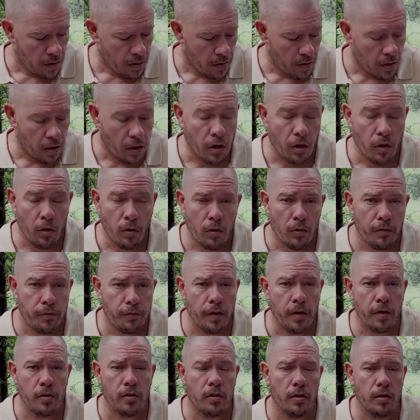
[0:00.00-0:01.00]
Raw
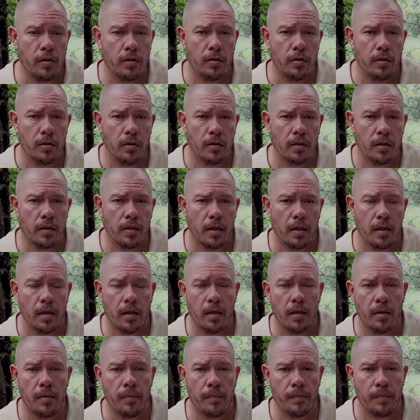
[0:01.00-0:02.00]
photo
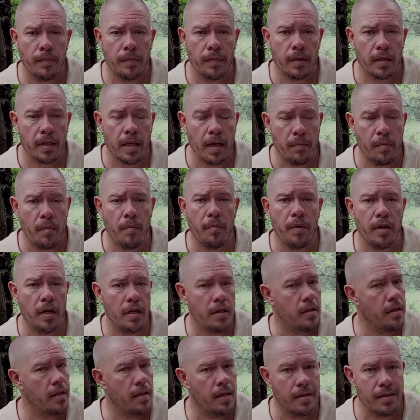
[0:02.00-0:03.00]

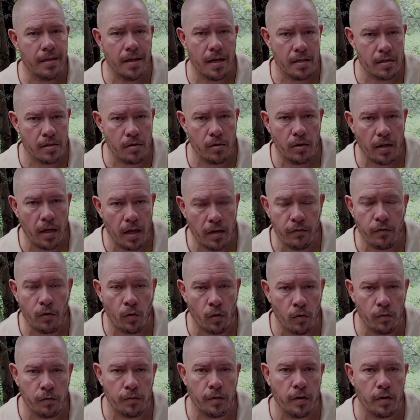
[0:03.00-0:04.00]
capability, it does not have
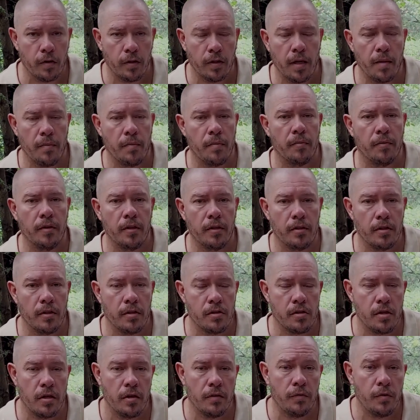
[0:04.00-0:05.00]
raw photo capability.
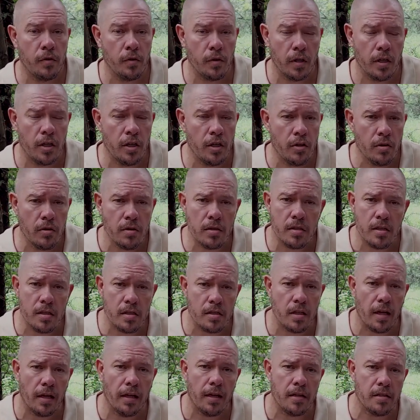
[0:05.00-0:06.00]
So if you're going to use this,
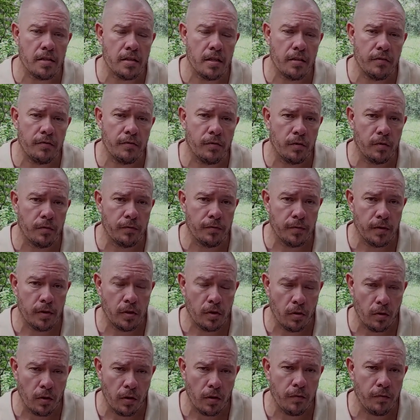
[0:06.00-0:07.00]
like I said, for
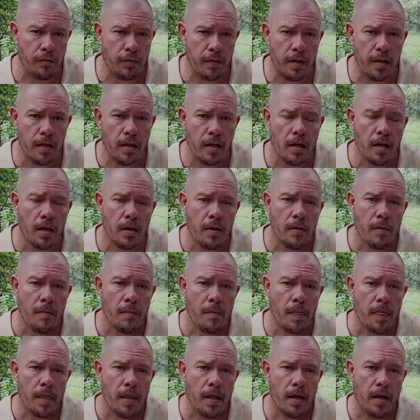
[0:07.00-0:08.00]
photography,
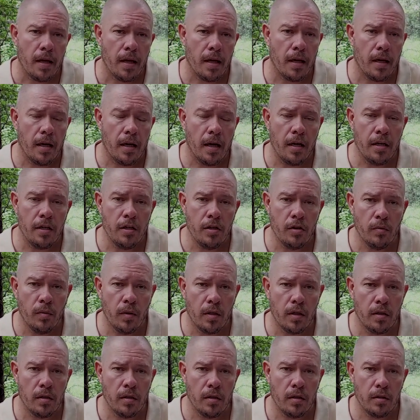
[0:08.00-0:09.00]
and you
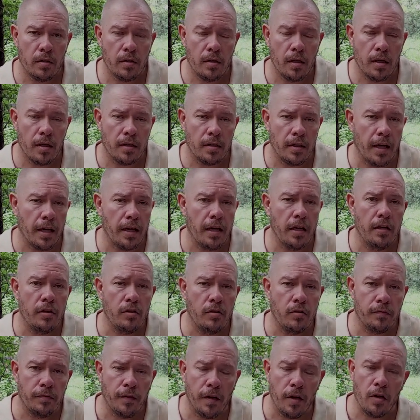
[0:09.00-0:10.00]
want to take it
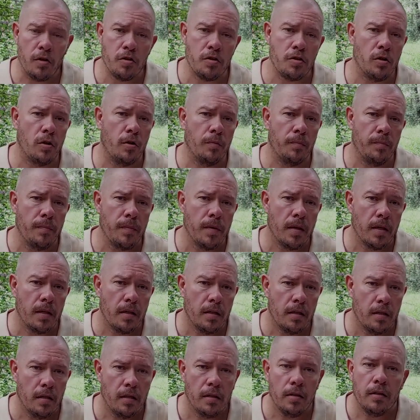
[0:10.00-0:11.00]
into Photoshop,
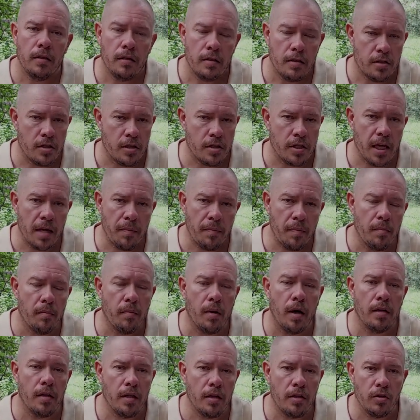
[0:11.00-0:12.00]
just keep in
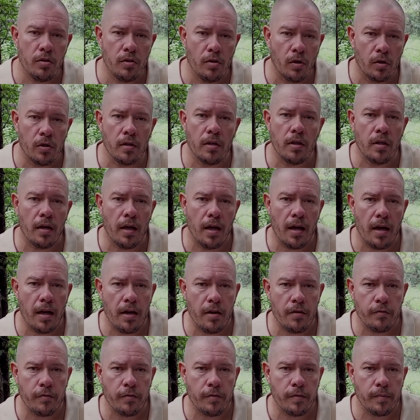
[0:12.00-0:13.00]
mind that you're not going to have